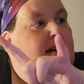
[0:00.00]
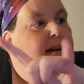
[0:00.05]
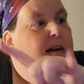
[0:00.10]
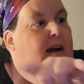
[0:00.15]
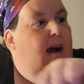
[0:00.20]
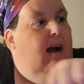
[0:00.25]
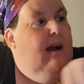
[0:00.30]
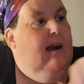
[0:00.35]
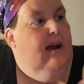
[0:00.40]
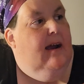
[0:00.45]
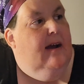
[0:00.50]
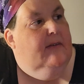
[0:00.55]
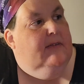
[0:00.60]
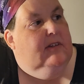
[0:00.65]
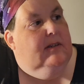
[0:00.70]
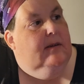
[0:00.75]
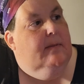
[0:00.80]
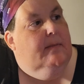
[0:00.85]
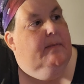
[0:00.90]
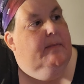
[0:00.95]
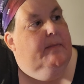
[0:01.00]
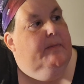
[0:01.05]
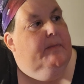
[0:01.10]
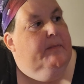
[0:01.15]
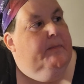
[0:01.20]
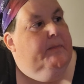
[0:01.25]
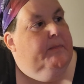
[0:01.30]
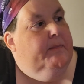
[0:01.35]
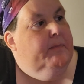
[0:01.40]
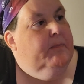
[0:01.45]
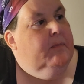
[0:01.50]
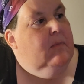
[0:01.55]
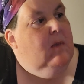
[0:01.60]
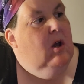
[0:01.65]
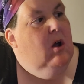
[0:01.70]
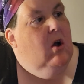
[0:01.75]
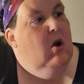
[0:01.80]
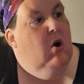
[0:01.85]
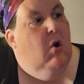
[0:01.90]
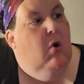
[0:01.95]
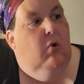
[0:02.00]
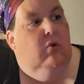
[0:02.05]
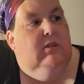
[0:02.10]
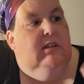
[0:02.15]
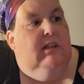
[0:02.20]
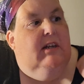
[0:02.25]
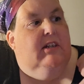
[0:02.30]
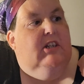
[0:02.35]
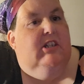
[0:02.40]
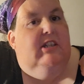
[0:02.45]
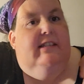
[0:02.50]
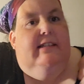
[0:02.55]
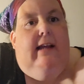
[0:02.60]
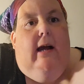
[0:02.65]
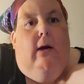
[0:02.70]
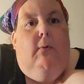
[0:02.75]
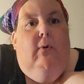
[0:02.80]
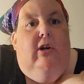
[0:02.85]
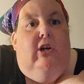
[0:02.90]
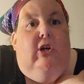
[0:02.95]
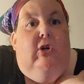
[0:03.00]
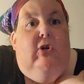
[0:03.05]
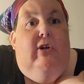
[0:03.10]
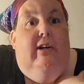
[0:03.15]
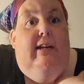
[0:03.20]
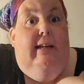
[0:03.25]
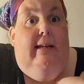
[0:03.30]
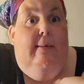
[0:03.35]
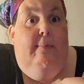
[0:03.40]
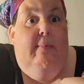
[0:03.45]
I have some Old Dutch sour cream